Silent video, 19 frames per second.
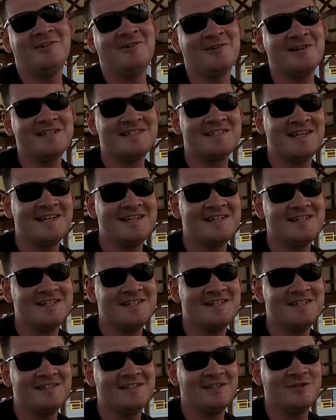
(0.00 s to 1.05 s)
Laurie
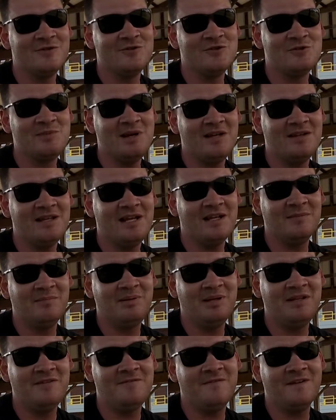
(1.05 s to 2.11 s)
says, you smell like
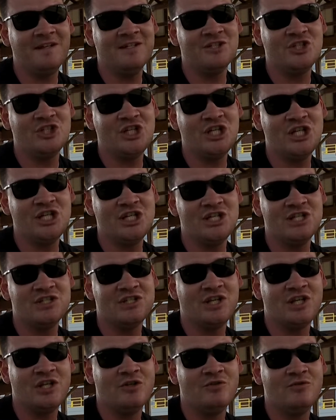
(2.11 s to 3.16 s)
beef and
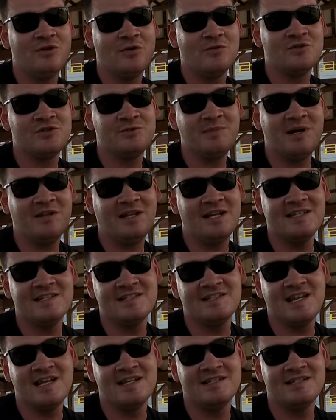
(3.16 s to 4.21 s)
cheese. You don't smell like
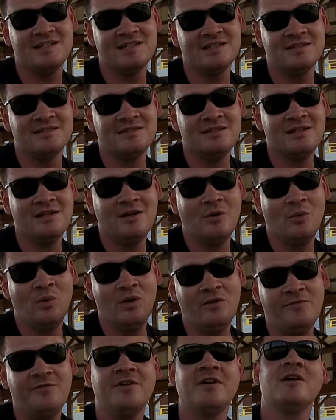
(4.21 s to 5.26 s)
Santa.
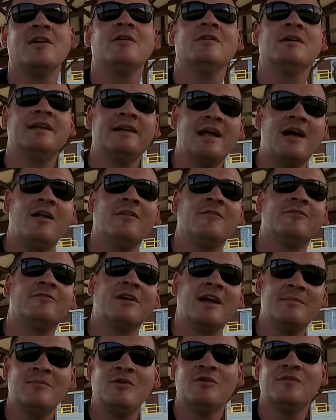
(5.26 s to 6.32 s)
Will Ferrell in Elf.
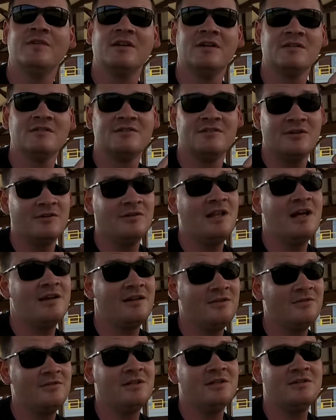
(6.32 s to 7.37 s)
Great movie. So a lot
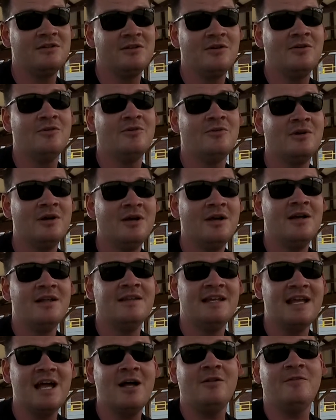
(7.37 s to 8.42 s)
of you did do
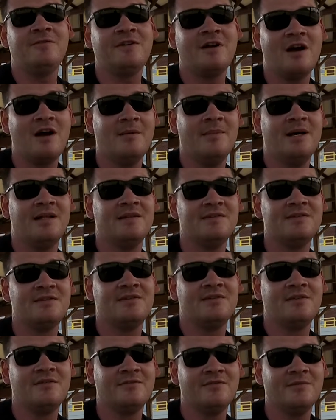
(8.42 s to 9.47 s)
the Elf
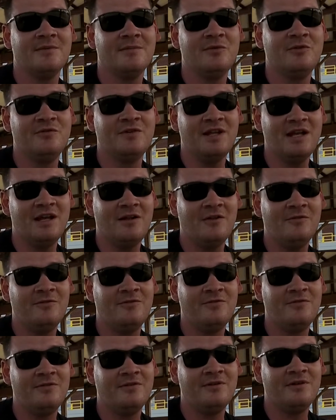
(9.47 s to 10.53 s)
comments from the movie Elf,